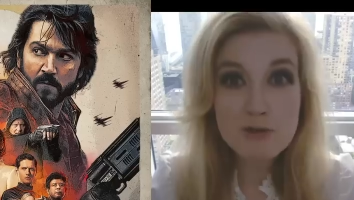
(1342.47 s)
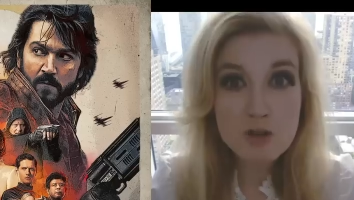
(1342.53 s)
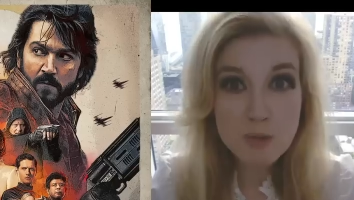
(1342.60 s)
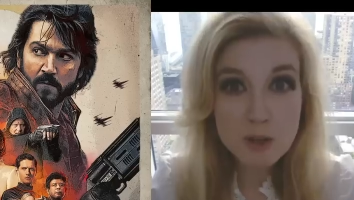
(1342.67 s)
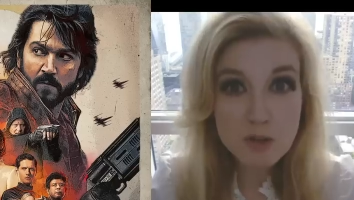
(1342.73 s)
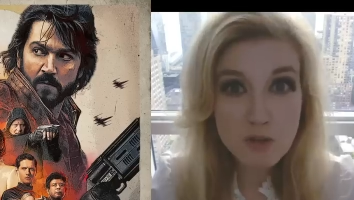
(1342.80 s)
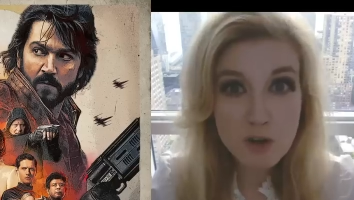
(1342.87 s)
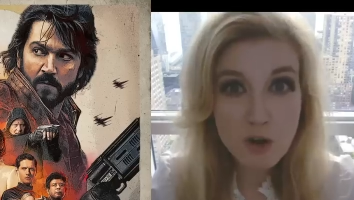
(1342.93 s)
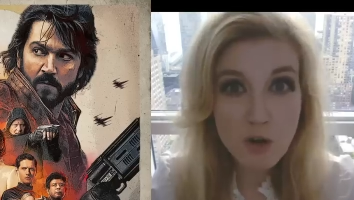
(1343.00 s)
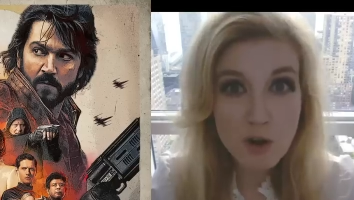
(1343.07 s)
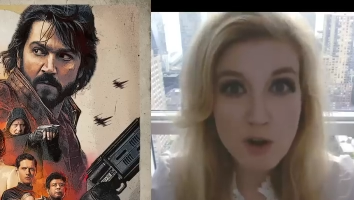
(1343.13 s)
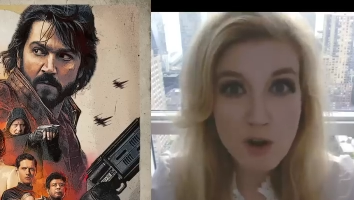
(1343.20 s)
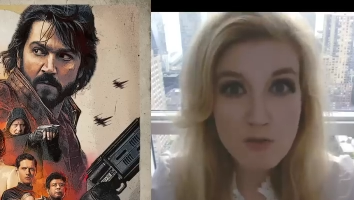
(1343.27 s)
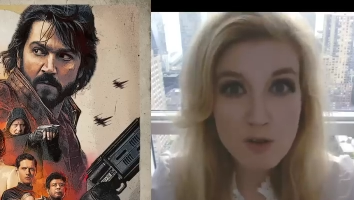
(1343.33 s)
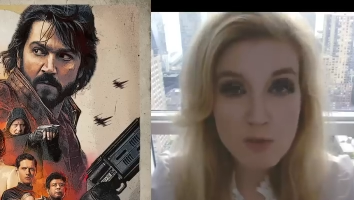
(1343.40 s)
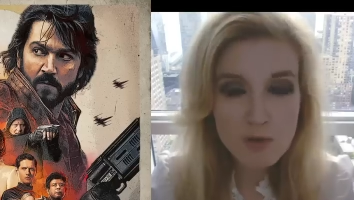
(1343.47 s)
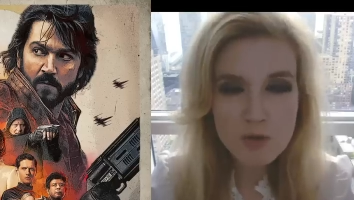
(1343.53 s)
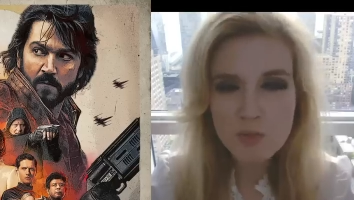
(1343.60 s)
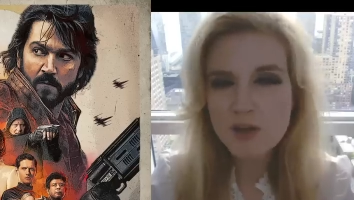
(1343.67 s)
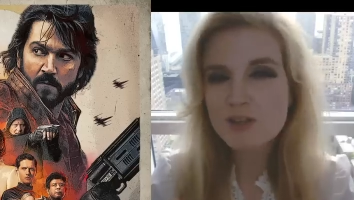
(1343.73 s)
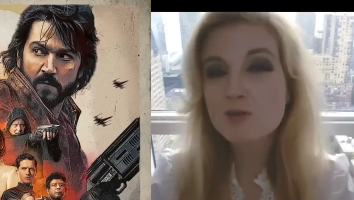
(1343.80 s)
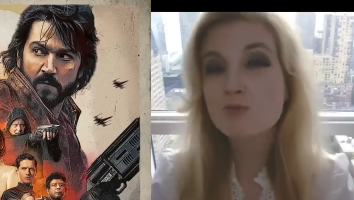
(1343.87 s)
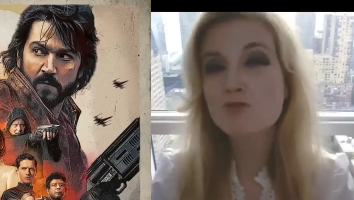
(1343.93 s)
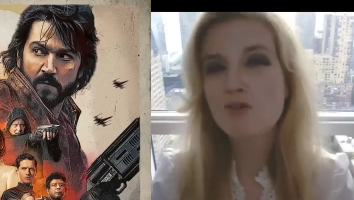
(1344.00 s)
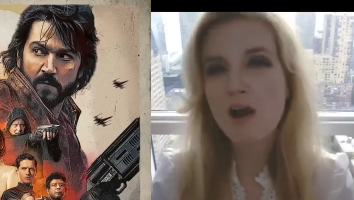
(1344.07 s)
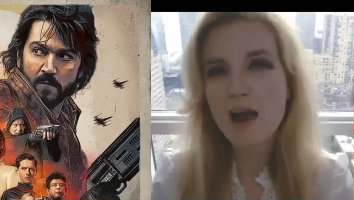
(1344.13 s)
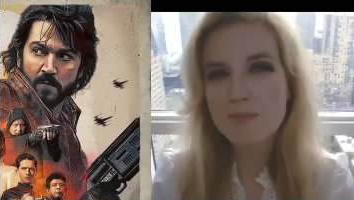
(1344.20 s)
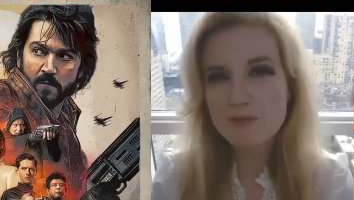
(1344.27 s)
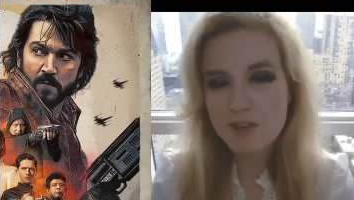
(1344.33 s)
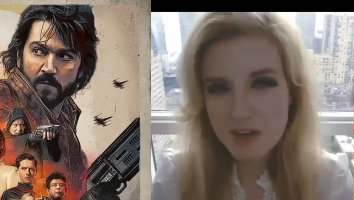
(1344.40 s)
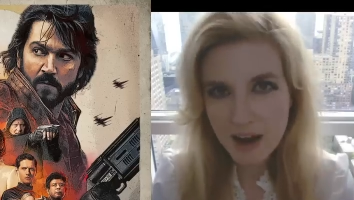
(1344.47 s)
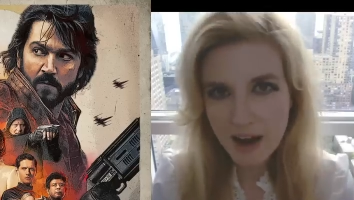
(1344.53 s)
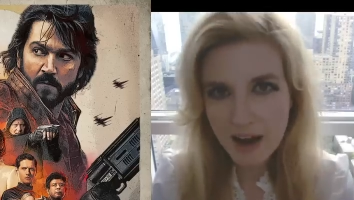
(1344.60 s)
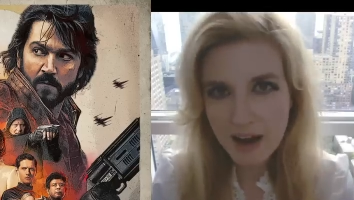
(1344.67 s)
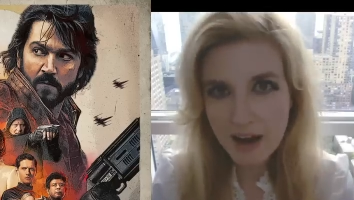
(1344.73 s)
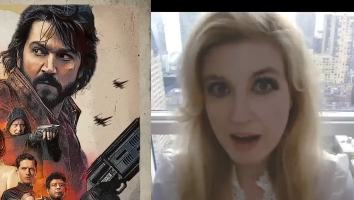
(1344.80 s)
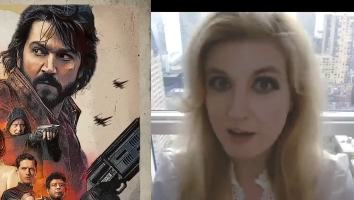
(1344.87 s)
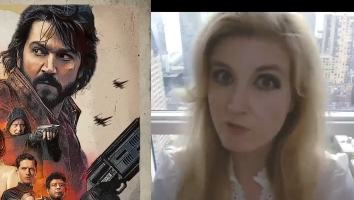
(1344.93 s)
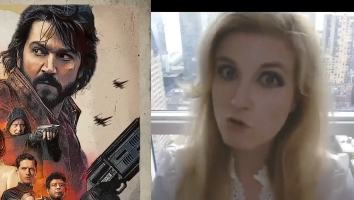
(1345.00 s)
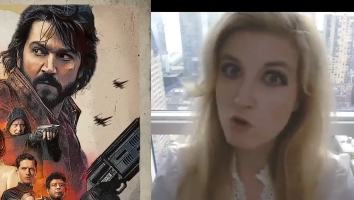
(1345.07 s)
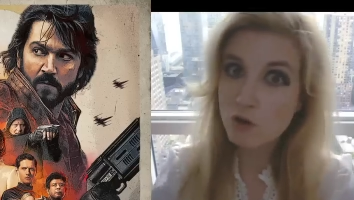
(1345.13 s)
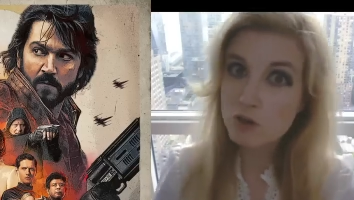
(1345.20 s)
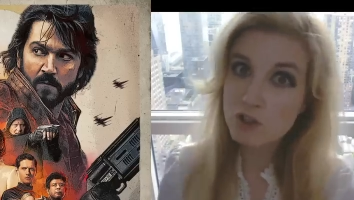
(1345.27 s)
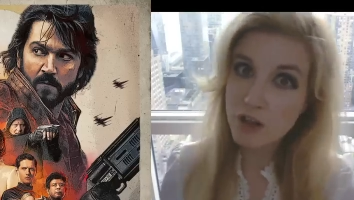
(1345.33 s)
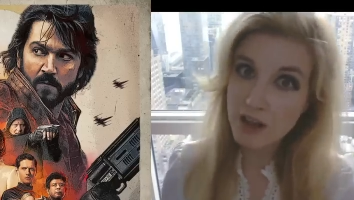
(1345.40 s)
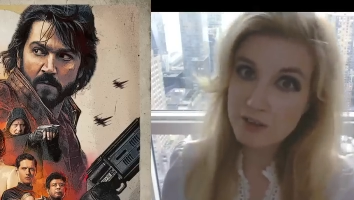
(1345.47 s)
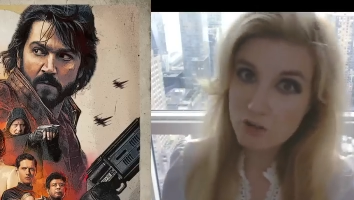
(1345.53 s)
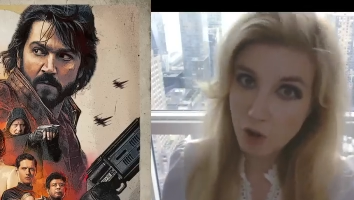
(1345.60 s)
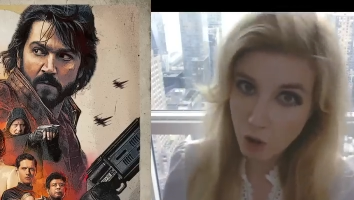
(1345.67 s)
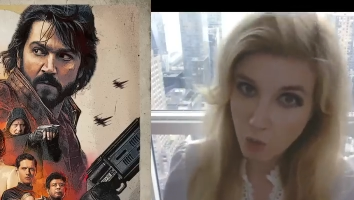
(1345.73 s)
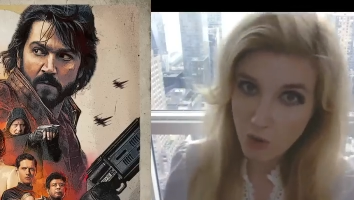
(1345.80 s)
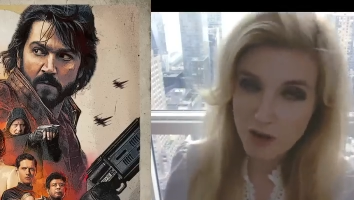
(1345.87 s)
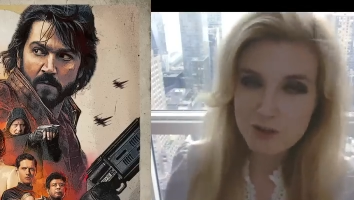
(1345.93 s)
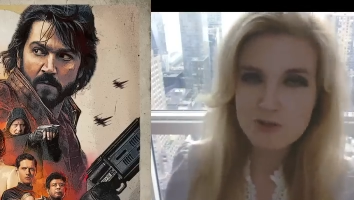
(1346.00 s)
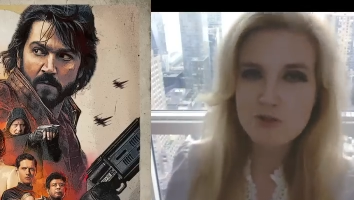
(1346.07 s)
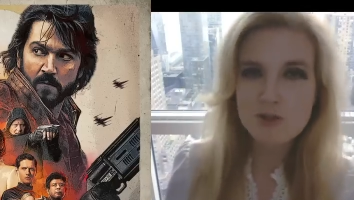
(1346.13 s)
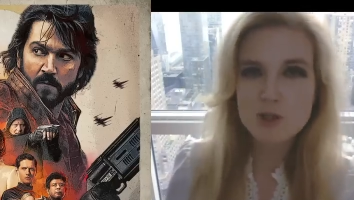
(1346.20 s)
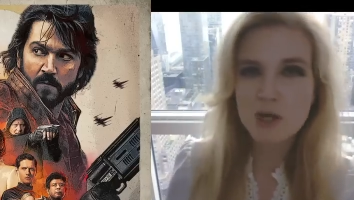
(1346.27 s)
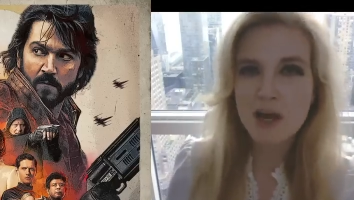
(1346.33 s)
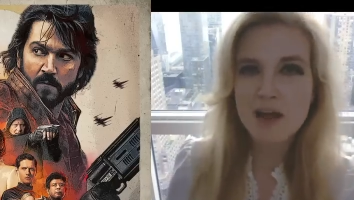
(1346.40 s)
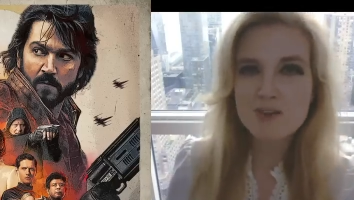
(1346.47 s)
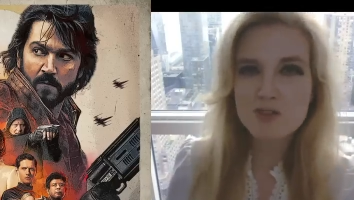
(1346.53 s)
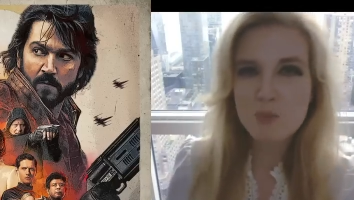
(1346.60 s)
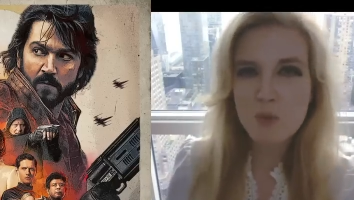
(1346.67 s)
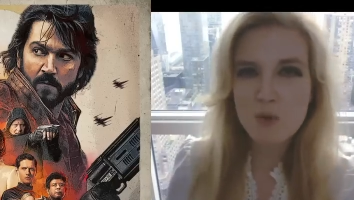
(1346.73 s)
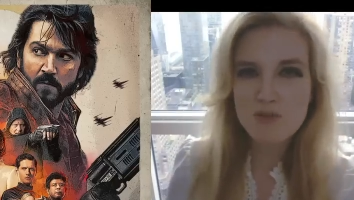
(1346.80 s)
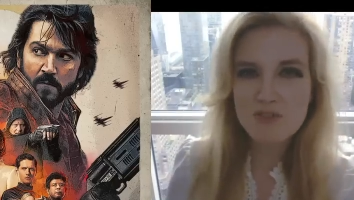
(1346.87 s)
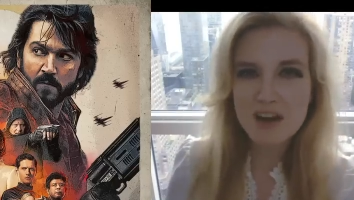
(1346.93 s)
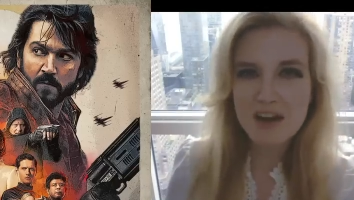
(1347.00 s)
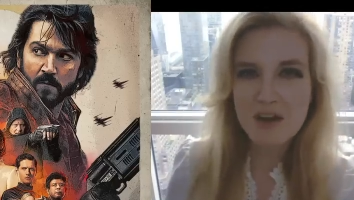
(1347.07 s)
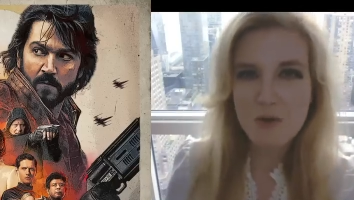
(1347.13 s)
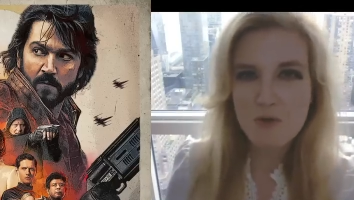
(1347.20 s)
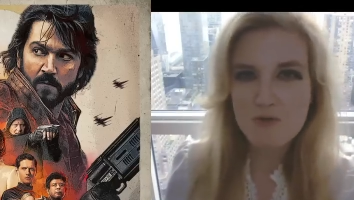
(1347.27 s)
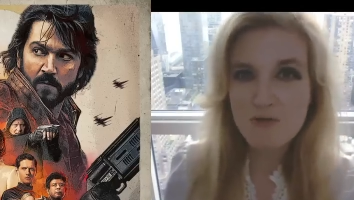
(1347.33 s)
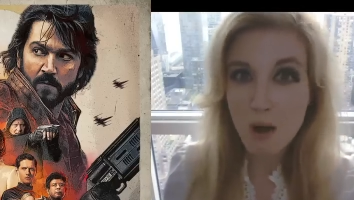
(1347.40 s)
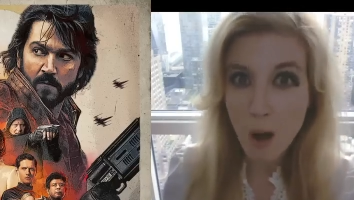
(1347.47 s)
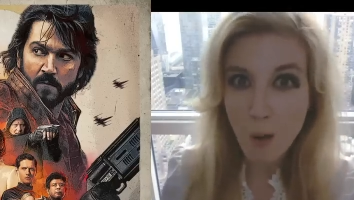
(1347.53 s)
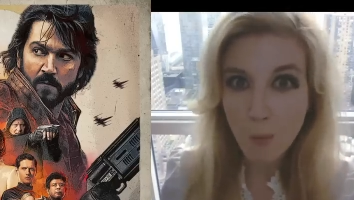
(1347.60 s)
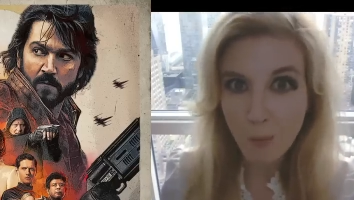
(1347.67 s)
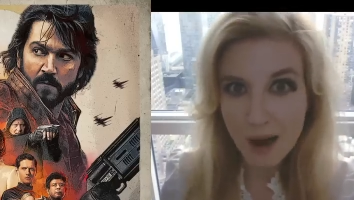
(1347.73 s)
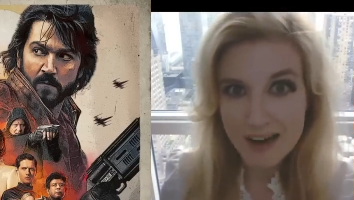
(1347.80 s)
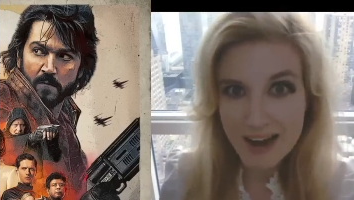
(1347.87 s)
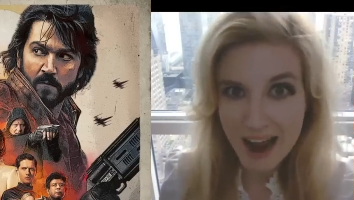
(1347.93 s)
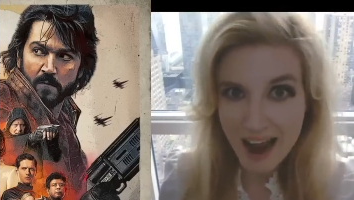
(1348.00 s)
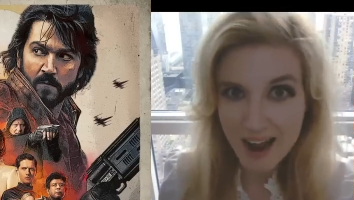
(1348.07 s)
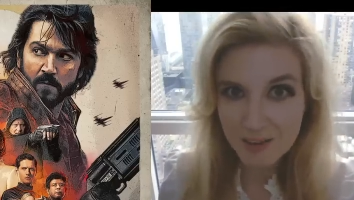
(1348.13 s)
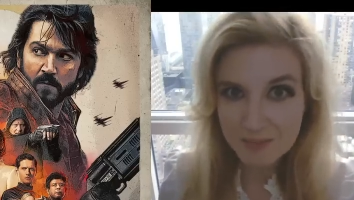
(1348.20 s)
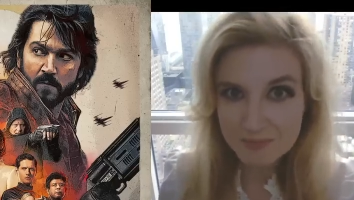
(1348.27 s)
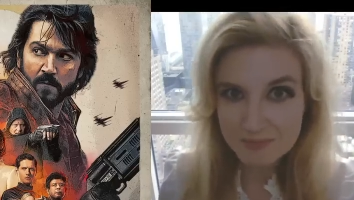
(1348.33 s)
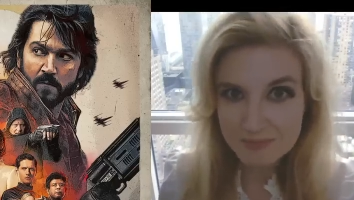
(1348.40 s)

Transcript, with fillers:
Speaker 1: you so much for going over it with me. Subscribe today. And of course, as always, you can check out some more videos right now.